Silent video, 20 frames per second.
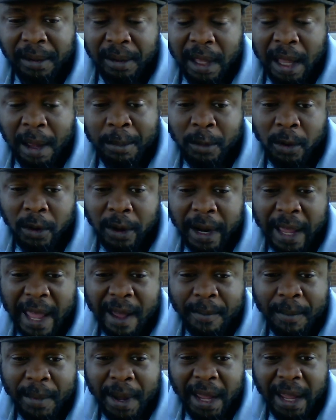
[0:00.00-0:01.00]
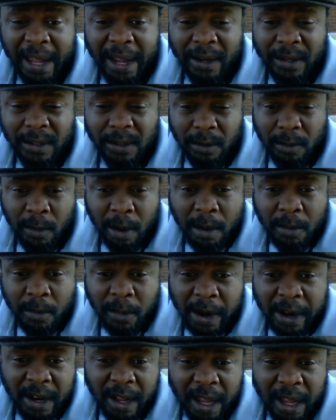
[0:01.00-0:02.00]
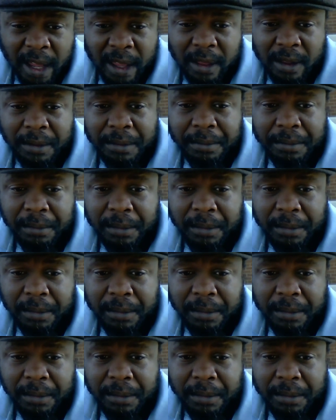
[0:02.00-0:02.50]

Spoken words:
I'm gonna have my answer one way or the other.